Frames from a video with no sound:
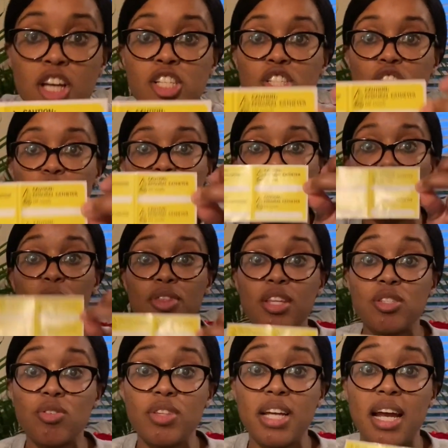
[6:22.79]
So we put
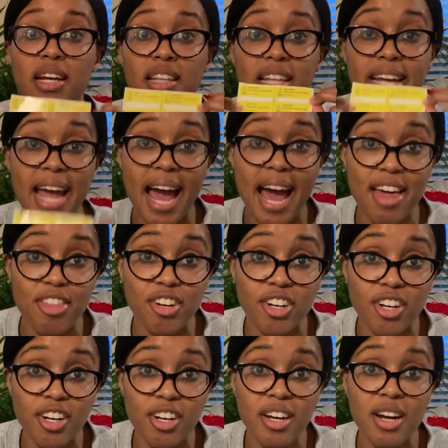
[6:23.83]
this on the end of the
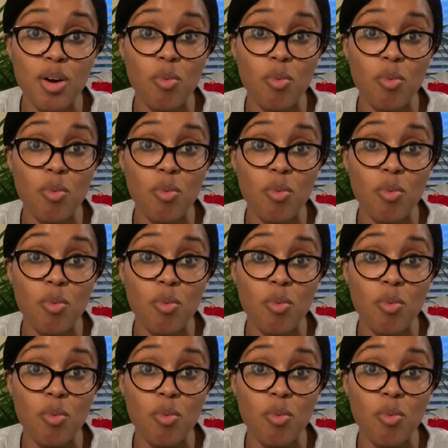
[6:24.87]
catheter.